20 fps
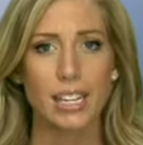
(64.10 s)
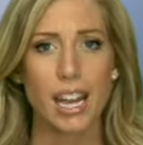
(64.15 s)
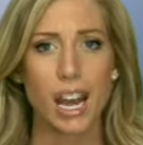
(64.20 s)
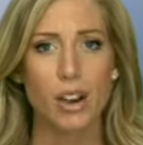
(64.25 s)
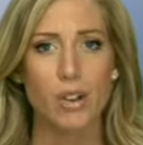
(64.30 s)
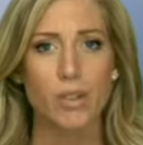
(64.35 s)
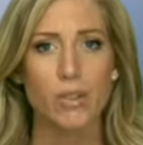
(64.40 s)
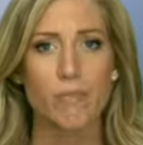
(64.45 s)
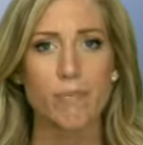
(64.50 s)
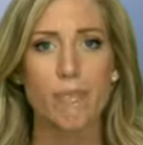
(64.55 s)

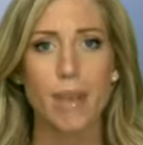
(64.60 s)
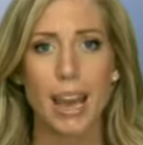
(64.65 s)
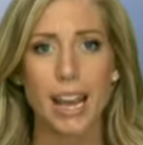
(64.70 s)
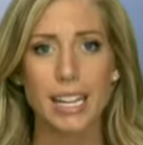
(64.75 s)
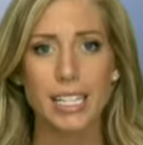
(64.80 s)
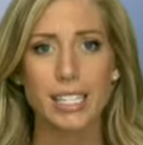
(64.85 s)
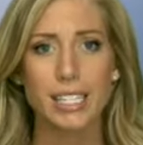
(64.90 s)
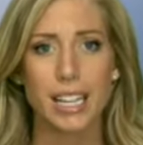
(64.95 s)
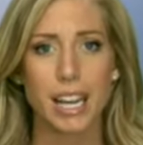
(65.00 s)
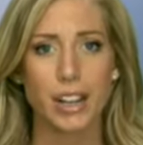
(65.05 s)
Yahoo
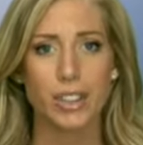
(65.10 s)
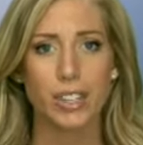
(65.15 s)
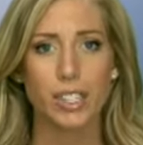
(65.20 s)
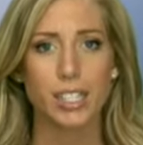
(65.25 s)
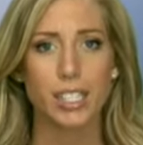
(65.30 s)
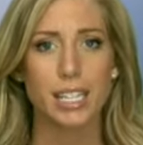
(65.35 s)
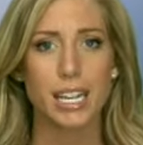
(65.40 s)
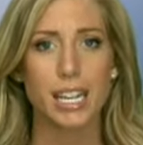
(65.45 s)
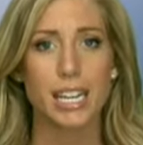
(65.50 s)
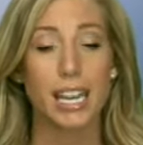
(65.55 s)
may sell the
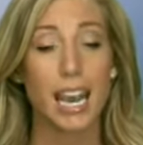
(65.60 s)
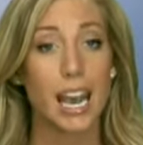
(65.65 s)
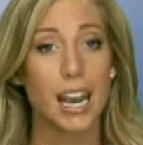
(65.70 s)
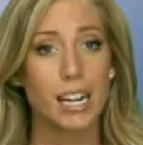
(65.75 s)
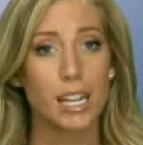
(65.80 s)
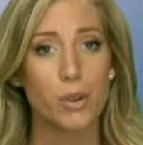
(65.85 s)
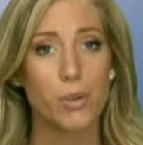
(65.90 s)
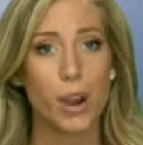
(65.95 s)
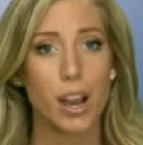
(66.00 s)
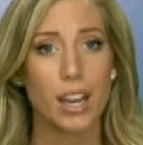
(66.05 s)
stake
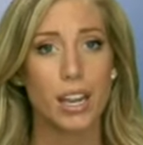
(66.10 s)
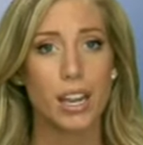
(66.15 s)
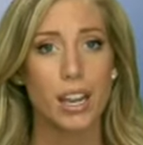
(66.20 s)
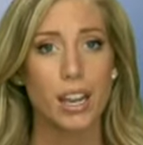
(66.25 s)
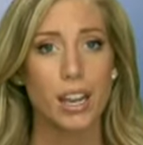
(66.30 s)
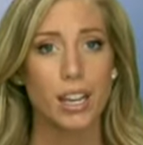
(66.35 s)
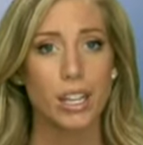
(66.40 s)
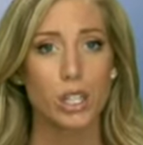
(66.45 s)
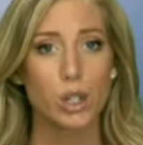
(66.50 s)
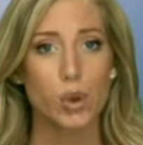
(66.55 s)
anyway
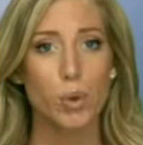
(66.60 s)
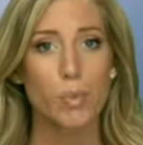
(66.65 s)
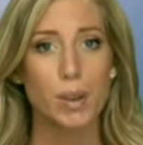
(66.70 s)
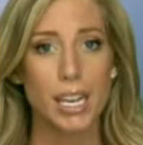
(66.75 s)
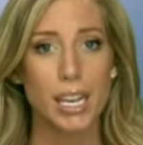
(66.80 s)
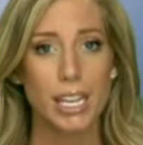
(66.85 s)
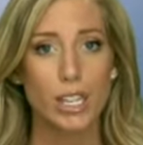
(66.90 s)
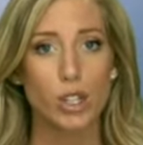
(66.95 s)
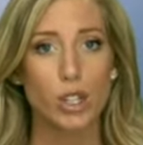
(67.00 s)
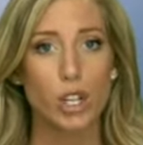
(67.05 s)
to
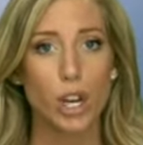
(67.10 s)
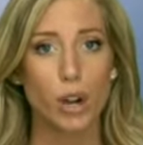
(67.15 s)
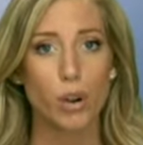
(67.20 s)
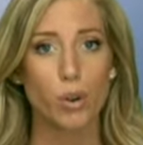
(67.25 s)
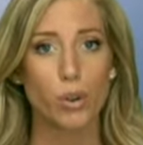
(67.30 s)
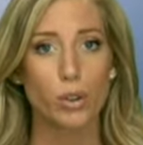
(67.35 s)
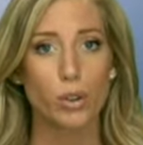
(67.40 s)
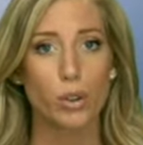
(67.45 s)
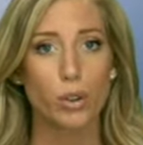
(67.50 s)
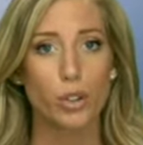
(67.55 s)
appease
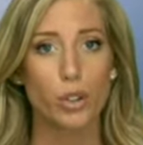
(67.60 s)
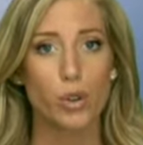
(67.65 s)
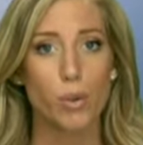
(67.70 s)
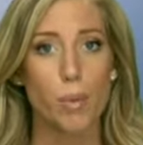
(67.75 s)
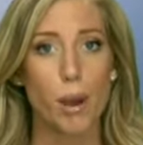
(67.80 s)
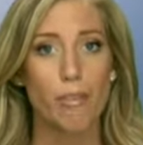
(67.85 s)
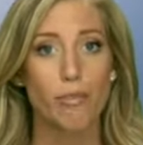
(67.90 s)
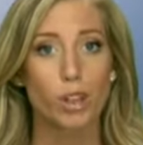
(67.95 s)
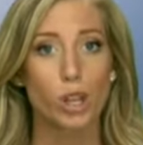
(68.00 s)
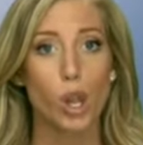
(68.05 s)
shareholders whom
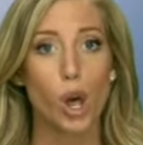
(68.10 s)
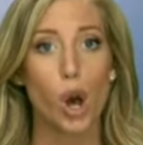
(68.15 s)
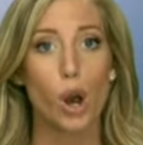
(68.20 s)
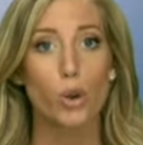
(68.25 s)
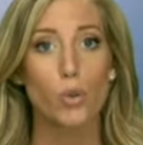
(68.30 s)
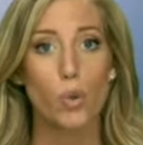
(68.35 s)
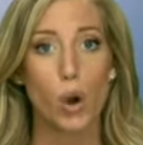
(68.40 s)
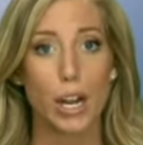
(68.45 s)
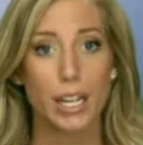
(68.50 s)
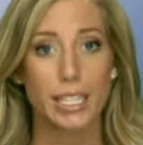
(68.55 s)
have
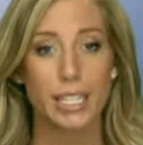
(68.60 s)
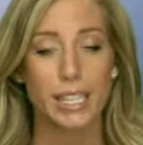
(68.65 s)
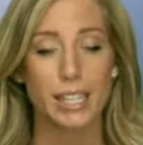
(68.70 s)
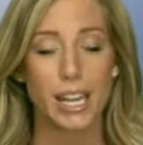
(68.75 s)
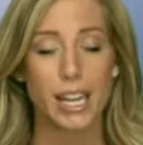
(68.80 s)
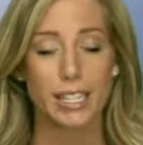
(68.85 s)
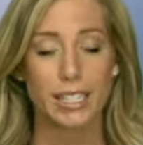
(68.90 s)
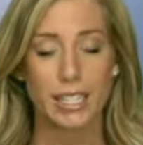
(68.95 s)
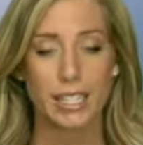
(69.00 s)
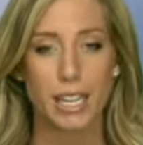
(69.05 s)
long wanted
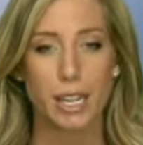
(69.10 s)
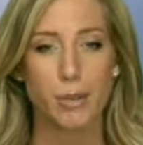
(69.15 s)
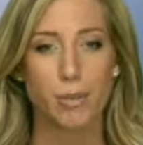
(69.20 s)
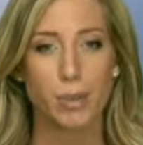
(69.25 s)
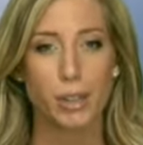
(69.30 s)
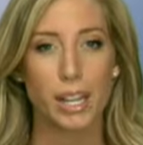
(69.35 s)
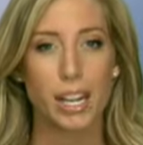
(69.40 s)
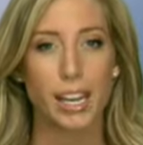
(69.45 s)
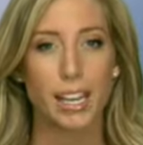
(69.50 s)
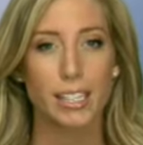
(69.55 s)
that to take
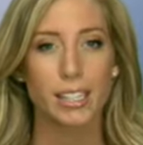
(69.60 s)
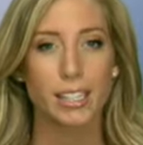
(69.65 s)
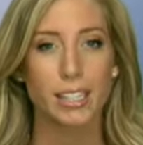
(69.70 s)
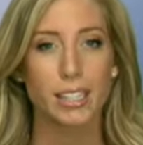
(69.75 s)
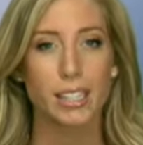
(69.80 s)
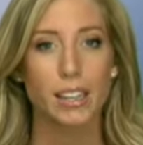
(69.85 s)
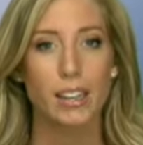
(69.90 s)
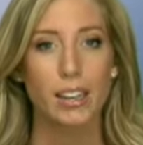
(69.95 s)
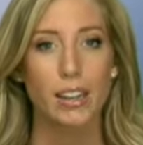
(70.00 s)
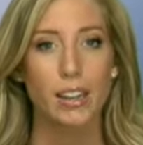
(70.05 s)
place.